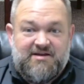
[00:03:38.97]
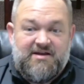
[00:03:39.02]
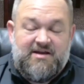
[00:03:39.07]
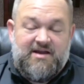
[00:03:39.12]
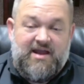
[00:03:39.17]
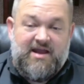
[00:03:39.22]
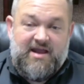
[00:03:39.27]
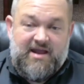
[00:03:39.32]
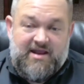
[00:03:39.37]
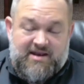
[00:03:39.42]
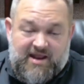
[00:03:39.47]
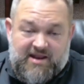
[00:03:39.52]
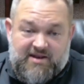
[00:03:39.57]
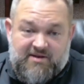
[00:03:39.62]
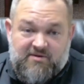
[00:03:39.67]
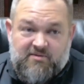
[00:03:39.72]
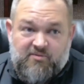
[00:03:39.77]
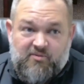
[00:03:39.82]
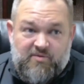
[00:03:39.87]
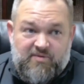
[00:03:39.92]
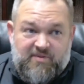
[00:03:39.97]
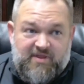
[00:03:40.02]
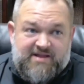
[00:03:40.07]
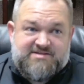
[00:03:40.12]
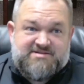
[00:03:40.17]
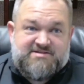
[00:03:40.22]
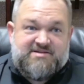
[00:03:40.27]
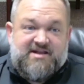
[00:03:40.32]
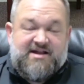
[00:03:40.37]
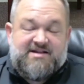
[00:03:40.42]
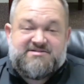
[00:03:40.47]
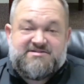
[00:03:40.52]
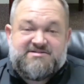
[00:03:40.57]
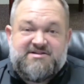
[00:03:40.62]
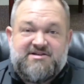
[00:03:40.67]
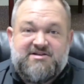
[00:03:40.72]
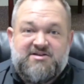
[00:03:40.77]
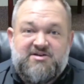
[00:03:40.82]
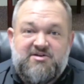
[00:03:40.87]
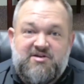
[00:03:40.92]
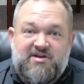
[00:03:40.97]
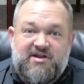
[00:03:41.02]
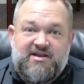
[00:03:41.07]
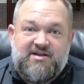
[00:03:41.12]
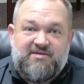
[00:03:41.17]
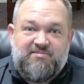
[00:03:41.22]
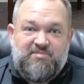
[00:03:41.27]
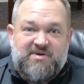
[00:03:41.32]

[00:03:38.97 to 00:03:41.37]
And that's the unique